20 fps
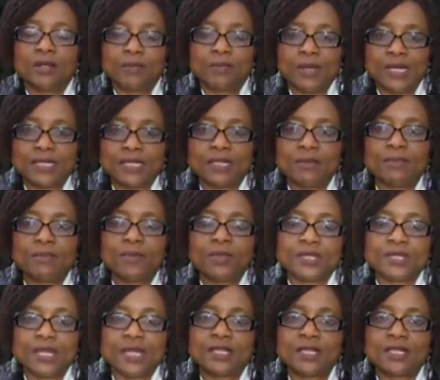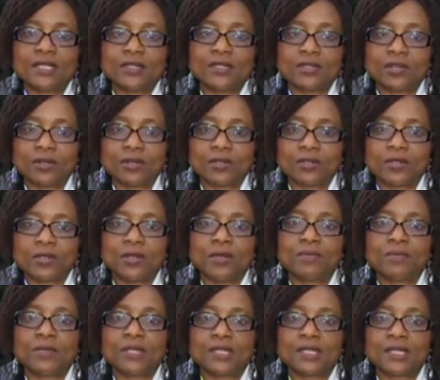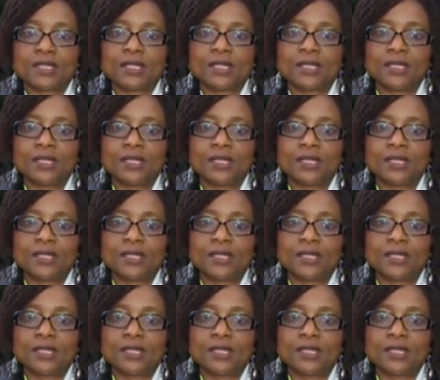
Person presenting Dr. Mrs.